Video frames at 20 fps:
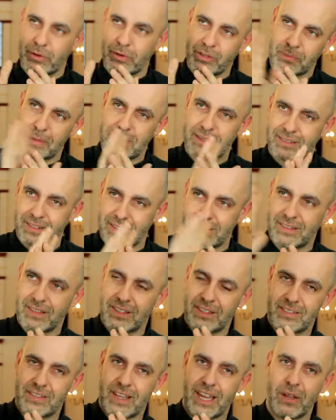which meant that the
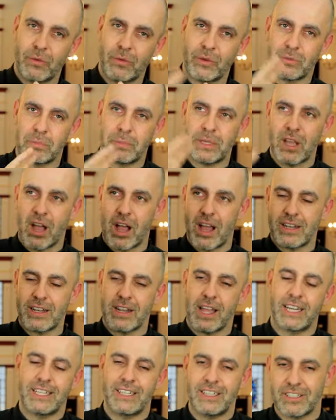sail was beyond
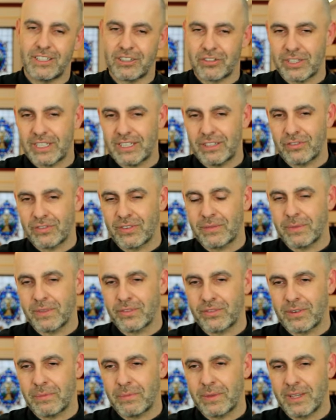90 degrees
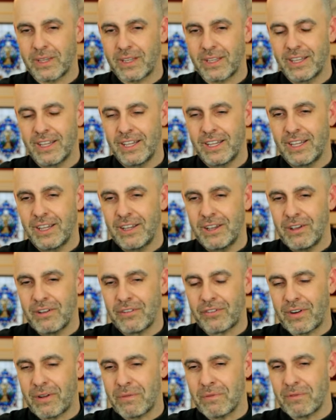
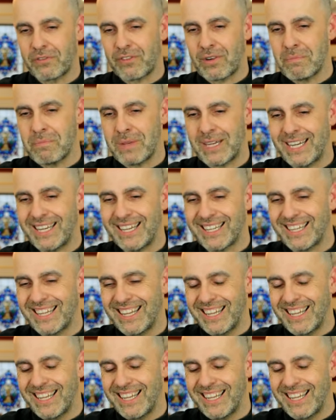from me,